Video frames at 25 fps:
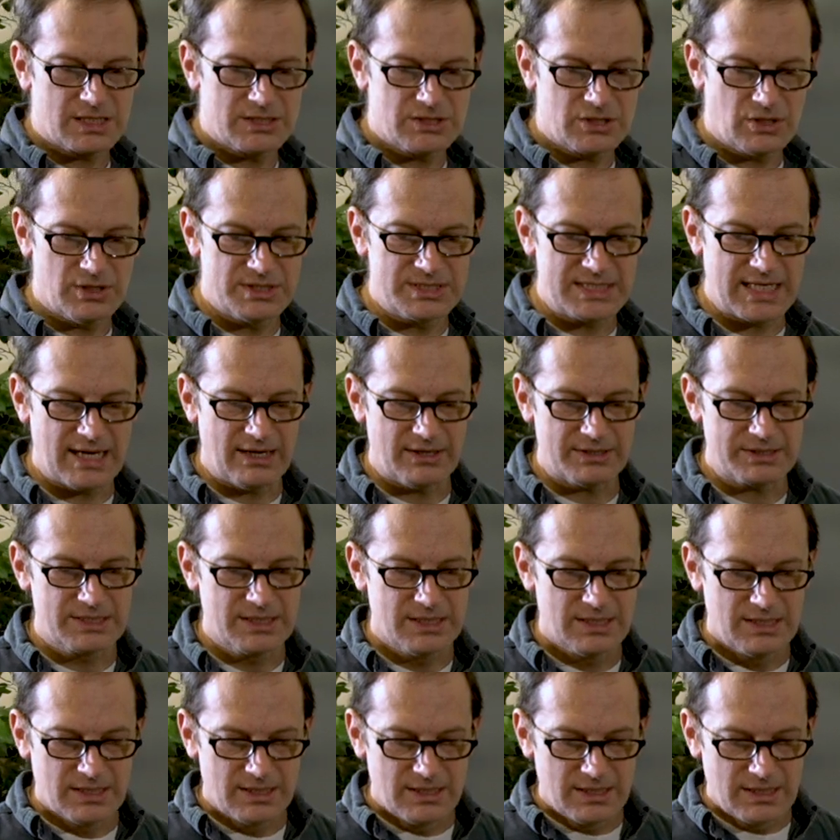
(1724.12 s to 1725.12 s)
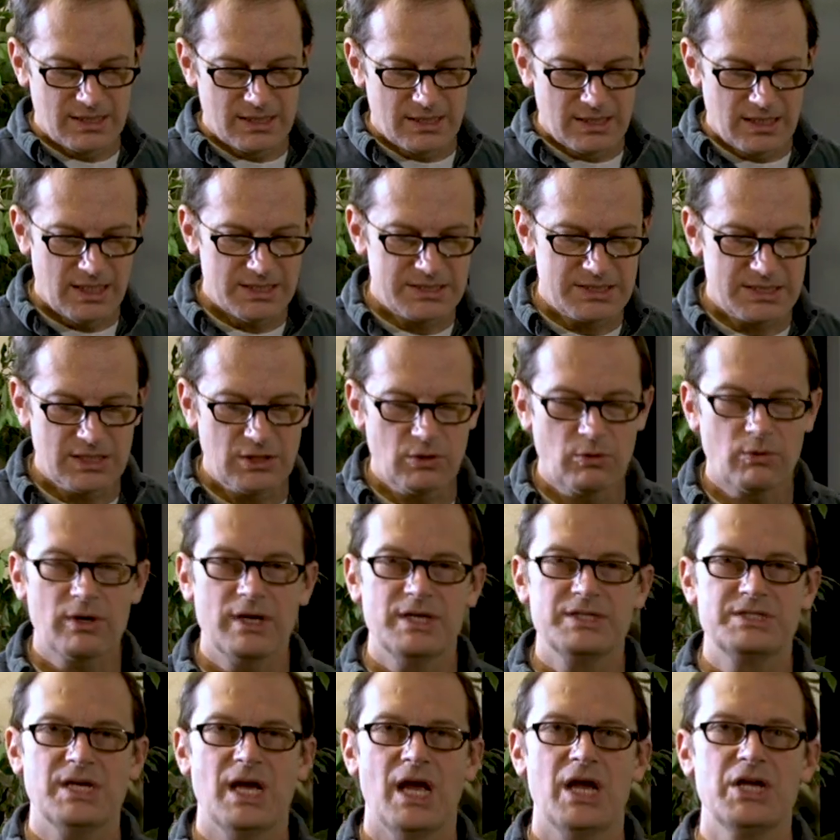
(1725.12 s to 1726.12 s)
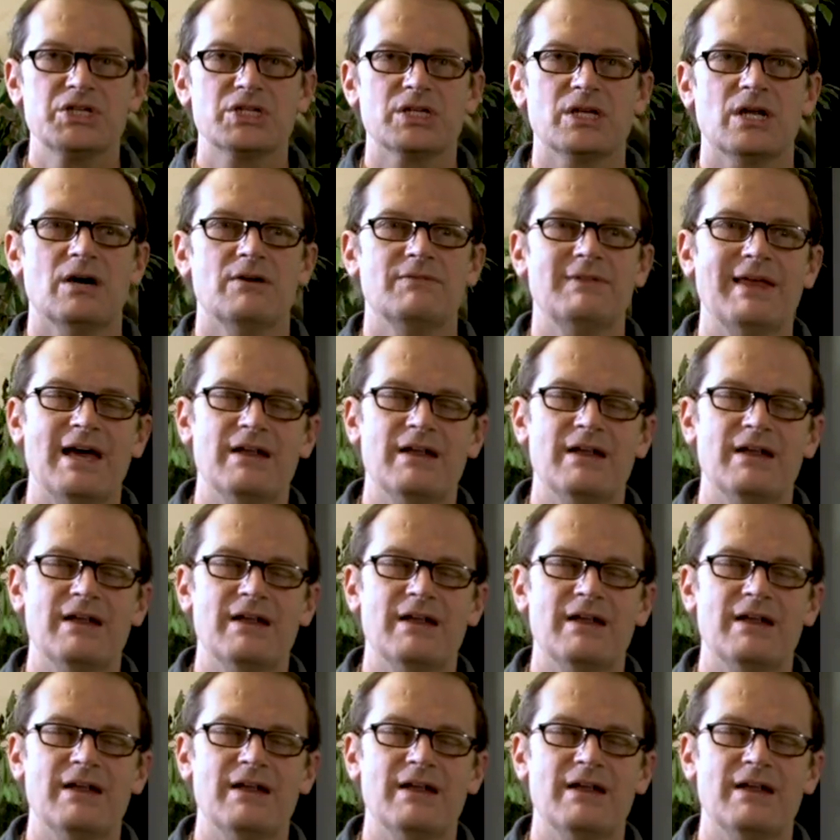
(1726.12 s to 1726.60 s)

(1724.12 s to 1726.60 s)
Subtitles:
it turns out it's the orientation of